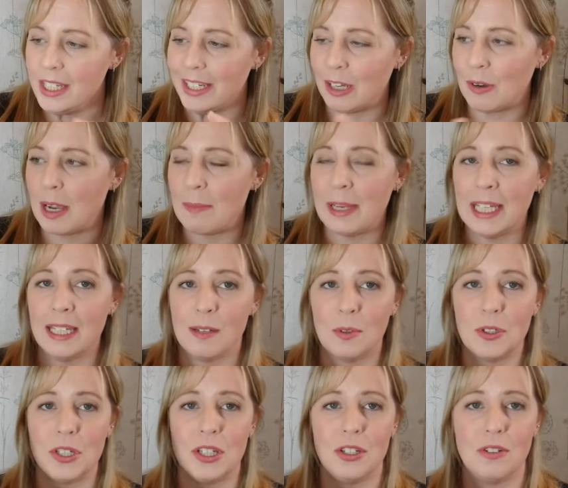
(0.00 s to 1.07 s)
Now, I mainly
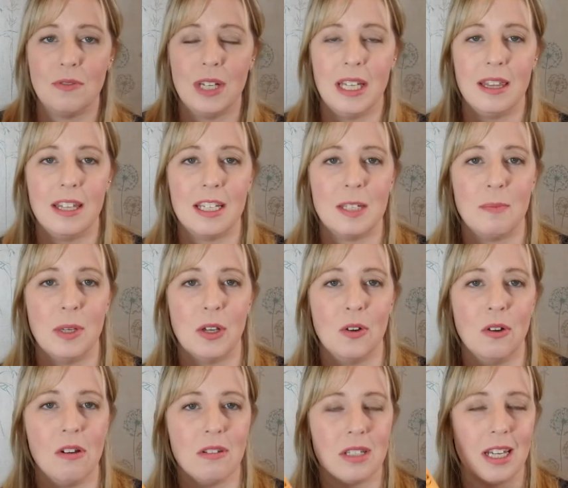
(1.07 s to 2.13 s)
wanted to read this
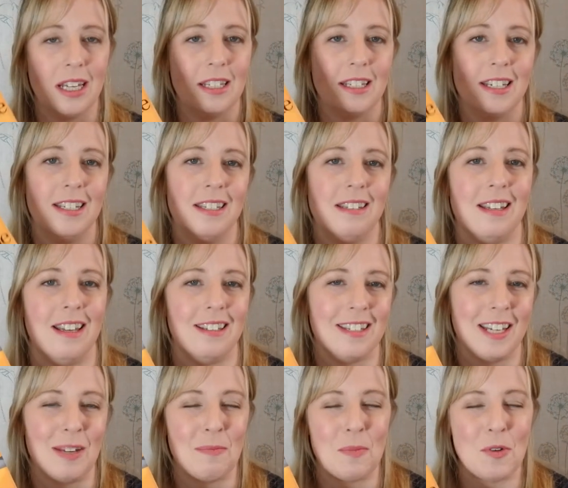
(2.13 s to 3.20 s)
because it is set
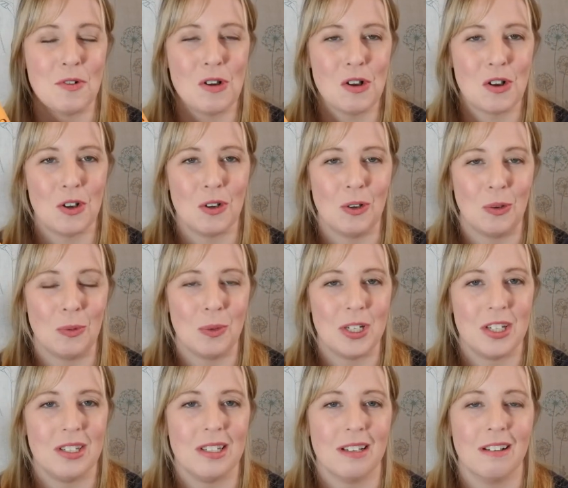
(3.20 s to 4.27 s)
in Morocco,
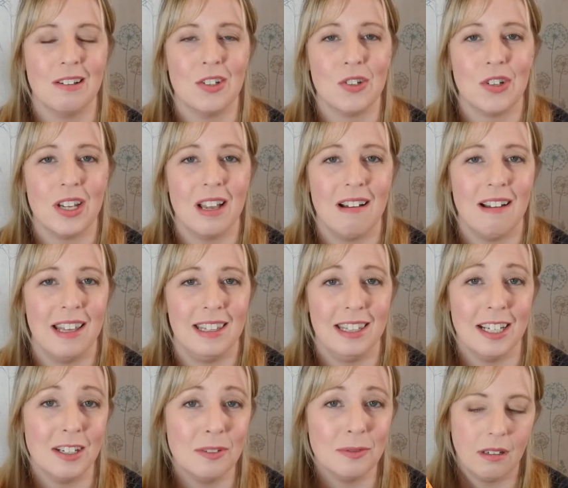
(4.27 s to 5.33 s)
which is a country I love.